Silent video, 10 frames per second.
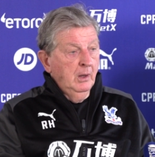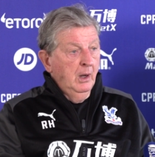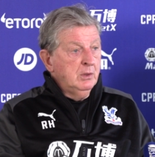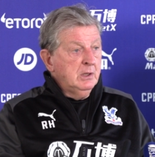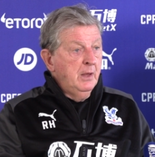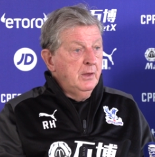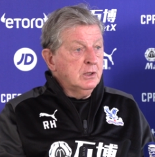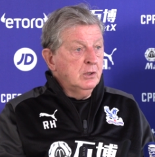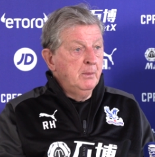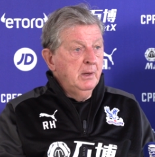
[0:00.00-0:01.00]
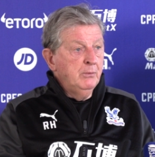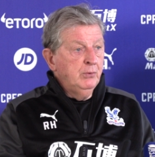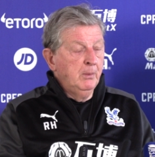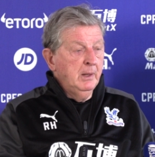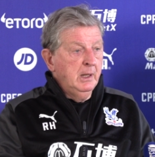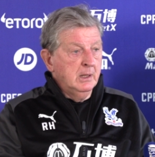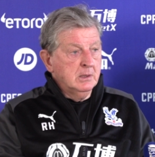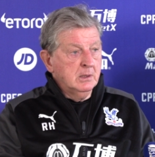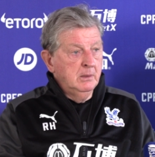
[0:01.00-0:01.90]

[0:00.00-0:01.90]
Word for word: I would say at this time it probably is.